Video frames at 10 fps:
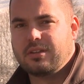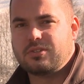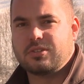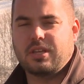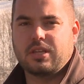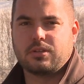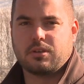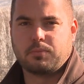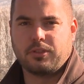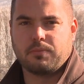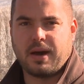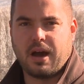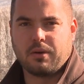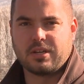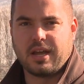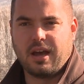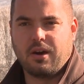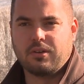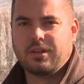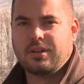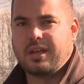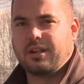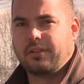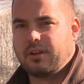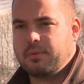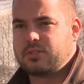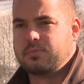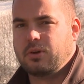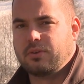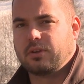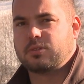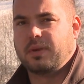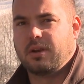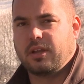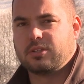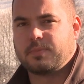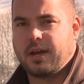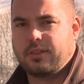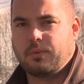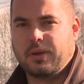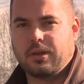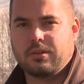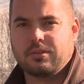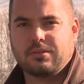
It's just easier to put the power down and a little bit smoother experience behind the wheel.